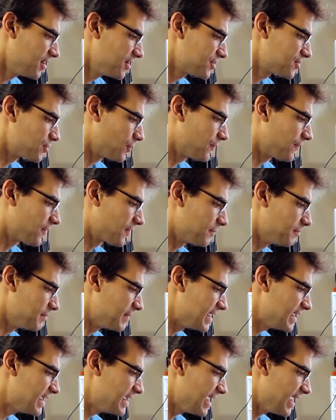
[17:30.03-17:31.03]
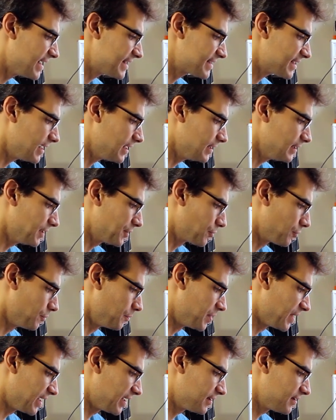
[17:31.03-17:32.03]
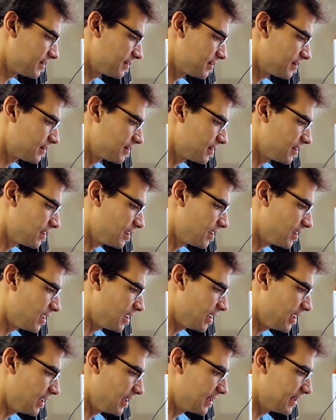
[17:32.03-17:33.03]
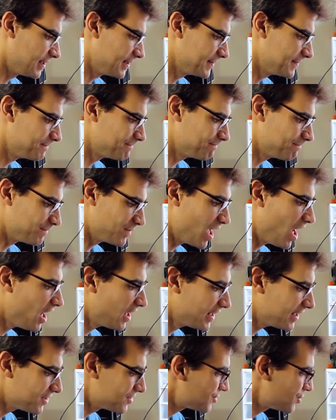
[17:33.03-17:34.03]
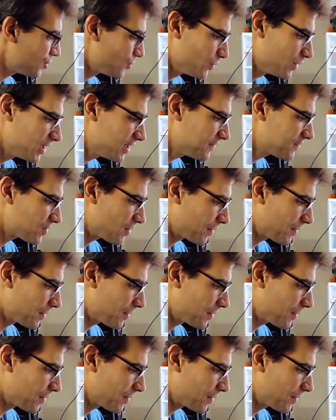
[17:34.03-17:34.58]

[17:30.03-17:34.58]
So for me, it's a little bit not intuitive.